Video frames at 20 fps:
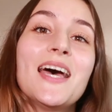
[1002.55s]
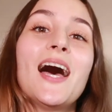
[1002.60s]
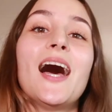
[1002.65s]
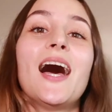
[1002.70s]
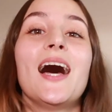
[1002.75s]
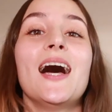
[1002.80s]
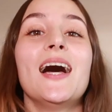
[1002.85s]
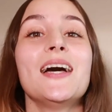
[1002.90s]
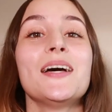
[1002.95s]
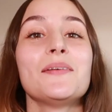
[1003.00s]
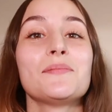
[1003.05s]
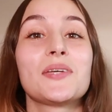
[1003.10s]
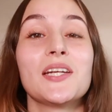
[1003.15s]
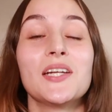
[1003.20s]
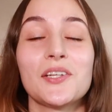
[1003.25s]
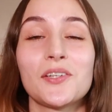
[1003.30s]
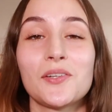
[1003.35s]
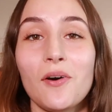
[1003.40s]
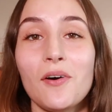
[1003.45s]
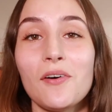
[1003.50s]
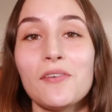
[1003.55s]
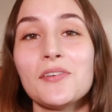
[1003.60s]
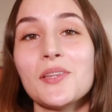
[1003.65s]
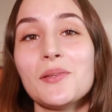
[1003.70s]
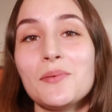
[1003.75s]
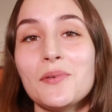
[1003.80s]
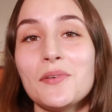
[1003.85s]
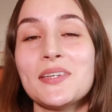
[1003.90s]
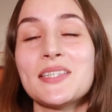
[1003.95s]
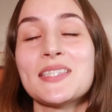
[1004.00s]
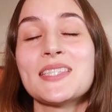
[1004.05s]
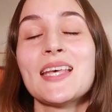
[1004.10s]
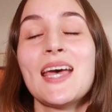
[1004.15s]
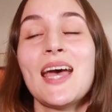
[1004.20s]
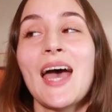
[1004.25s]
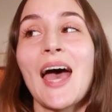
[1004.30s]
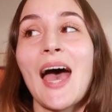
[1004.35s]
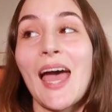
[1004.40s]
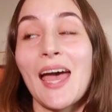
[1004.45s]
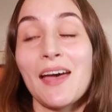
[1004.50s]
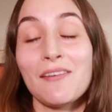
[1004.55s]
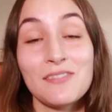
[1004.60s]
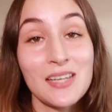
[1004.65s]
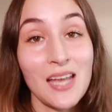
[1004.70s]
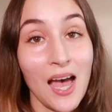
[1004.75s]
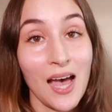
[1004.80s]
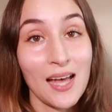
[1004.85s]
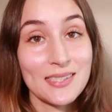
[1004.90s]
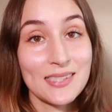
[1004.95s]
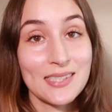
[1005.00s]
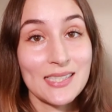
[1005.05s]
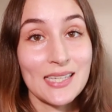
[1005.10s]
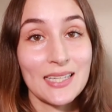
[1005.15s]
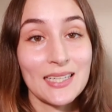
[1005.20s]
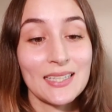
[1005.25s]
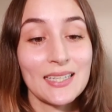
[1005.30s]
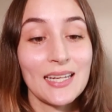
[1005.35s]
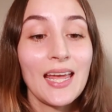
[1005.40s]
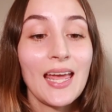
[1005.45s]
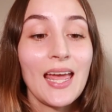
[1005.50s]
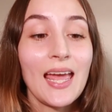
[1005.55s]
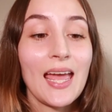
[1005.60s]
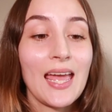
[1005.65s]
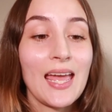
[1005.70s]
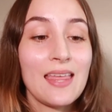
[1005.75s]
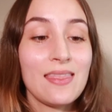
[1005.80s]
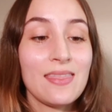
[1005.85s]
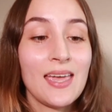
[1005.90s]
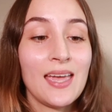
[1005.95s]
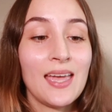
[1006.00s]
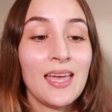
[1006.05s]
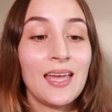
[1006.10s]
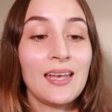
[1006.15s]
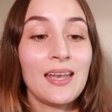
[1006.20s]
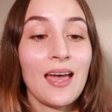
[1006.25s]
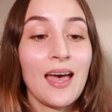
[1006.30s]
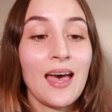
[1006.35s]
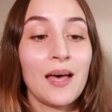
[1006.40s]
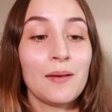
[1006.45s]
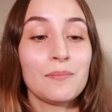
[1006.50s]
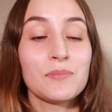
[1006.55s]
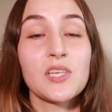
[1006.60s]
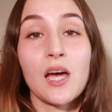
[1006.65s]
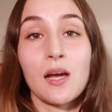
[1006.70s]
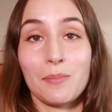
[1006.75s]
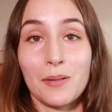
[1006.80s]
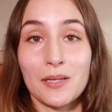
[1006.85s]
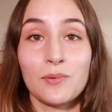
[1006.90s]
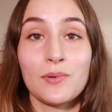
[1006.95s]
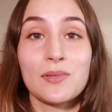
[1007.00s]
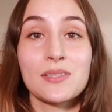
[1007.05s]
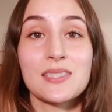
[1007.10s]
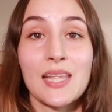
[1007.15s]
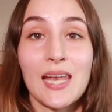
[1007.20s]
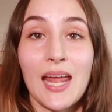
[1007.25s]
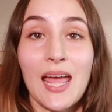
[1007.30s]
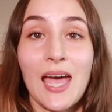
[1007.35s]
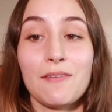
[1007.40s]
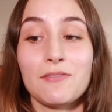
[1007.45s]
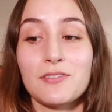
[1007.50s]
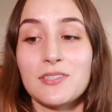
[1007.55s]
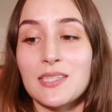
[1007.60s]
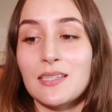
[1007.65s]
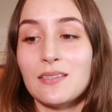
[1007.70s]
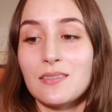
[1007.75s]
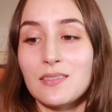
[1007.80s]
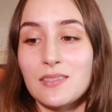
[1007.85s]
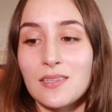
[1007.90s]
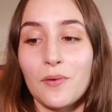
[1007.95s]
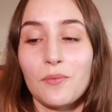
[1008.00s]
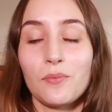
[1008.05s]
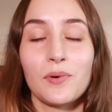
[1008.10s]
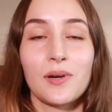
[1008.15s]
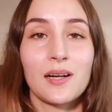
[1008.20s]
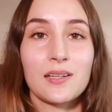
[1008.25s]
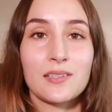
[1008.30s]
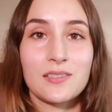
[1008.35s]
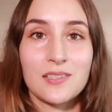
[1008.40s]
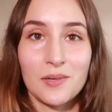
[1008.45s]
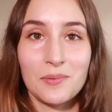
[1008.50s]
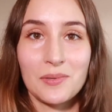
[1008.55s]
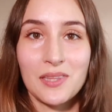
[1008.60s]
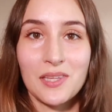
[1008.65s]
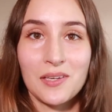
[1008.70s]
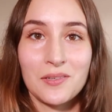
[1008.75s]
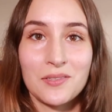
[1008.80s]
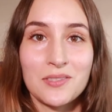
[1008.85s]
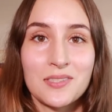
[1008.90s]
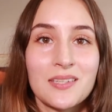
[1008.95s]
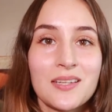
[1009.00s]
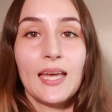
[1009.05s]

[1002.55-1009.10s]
I'm going to go over the movies I have not seen and then talk about the ones that I have seen. So we're going to start with those.